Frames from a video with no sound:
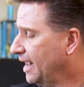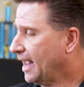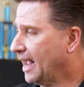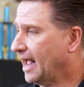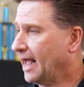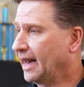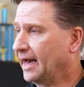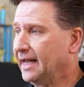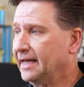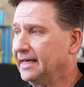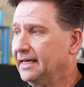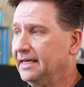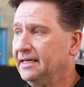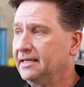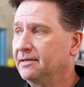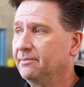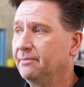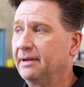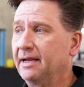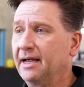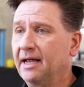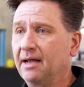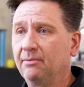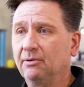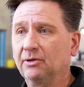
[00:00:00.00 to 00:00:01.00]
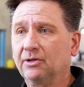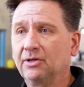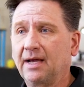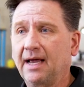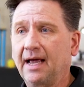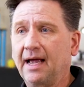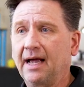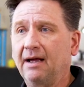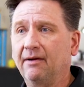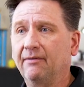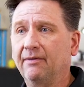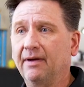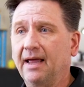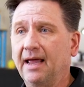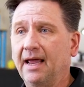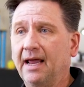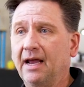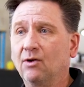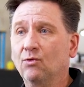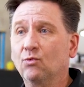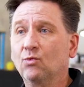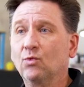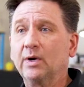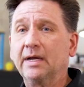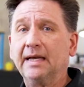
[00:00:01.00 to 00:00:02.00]
and I need to be able to have
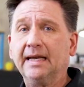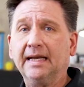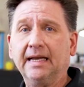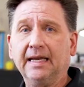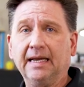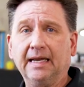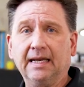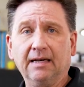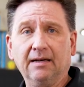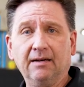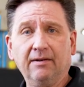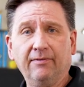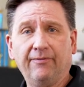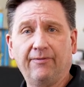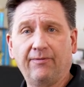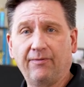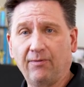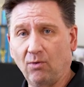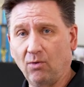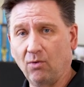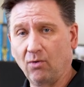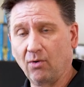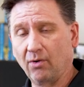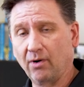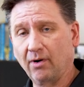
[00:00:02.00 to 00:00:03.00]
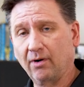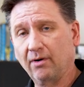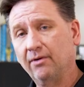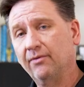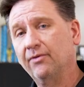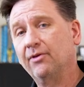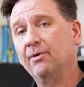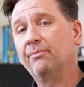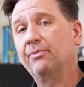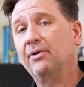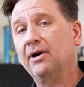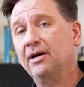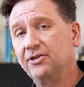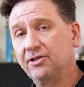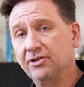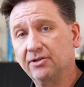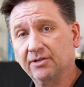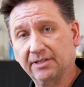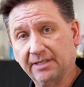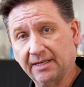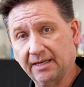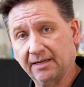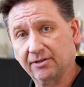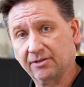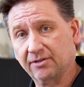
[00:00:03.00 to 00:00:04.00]
a reading for the pressure
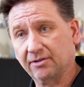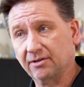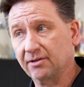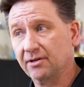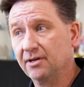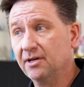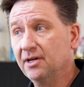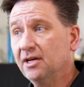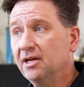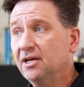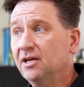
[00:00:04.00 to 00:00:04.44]
sensor.